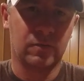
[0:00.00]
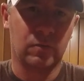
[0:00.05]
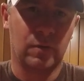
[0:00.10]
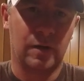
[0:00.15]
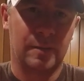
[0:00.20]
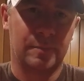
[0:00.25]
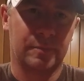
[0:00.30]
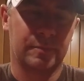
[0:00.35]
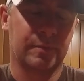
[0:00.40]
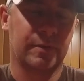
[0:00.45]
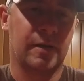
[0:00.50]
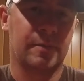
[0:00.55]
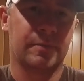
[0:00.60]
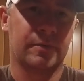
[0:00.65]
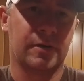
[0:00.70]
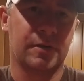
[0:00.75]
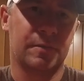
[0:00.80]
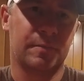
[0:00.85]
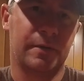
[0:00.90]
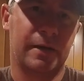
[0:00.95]
whopper
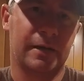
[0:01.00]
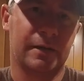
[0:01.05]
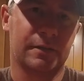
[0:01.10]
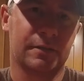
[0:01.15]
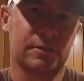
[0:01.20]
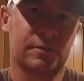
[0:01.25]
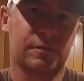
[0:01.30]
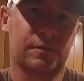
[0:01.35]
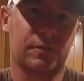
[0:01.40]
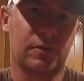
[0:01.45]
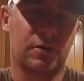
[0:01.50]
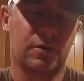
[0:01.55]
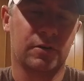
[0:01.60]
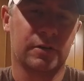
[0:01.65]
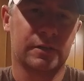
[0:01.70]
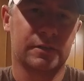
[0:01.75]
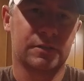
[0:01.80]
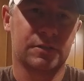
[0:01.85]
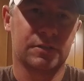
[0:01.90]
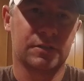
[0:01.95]
plopper on the back of this
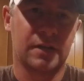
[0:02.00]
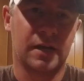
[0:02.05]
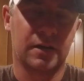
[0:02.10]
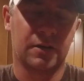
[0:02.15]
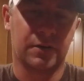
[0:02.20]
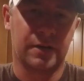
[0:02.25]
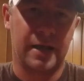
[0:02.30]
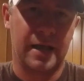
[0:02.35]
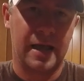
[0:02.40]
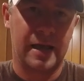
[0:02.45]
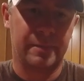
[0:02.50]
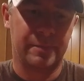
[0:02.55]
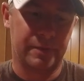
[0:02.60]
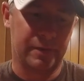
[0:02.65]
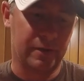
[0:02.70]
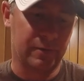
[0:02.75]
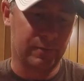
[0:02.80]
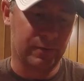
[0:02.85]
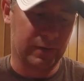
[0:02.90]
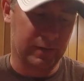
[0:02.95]
frog. It's just not gonna
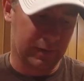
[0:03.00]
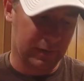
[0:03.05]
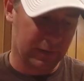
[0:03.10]
happen that way.